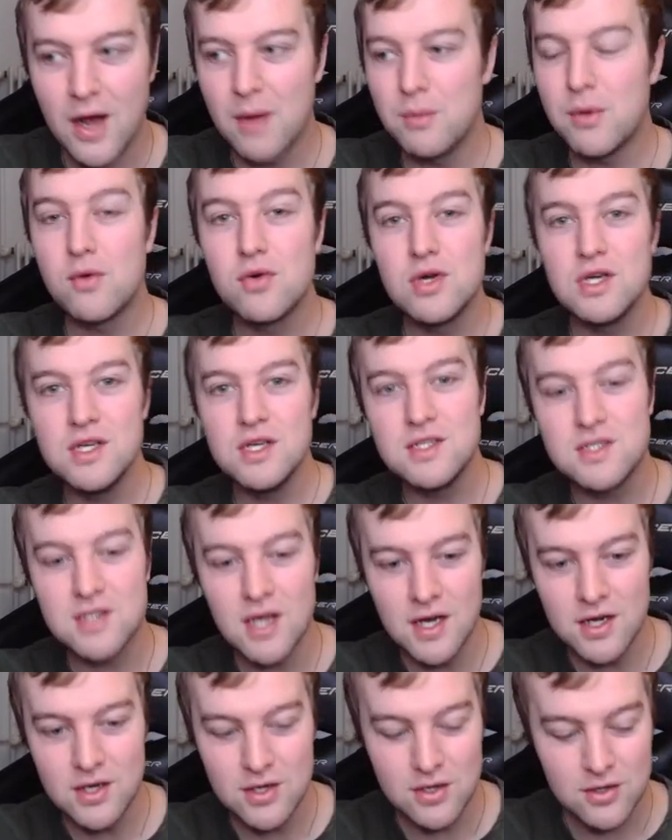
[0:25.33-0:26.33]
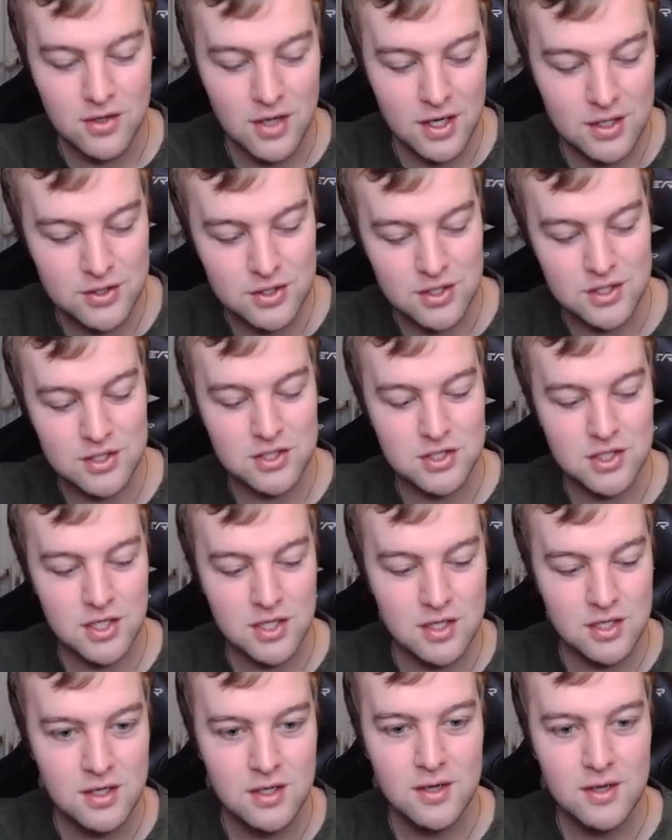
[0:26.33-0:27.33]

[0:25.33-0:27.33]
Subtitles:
already inside here, as you can see.